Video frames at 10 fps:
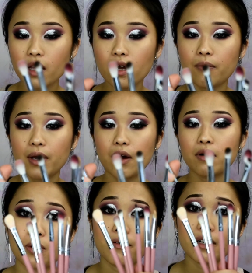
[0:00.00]
coming out. The
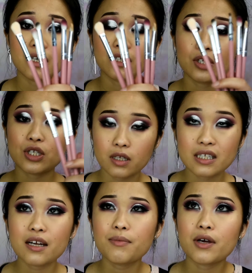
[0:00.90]
one with colors, it's
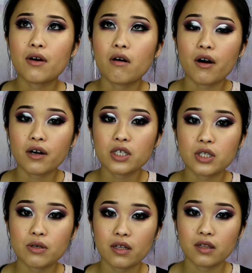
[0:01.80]
gonna be hardest
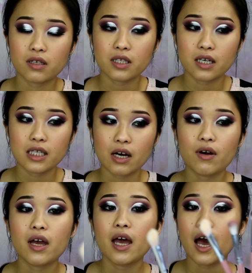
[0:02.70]
to get the stains out.
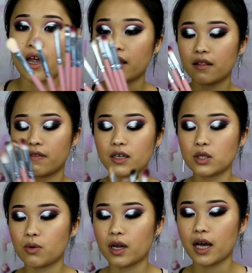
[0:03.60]
And then this
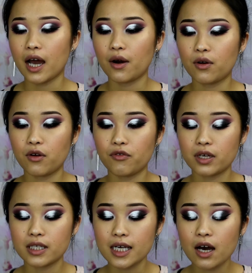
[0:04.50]
one, I don't know if you
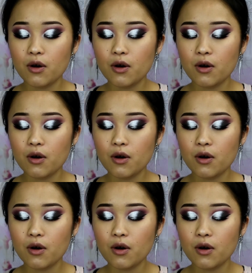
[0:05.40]
can tell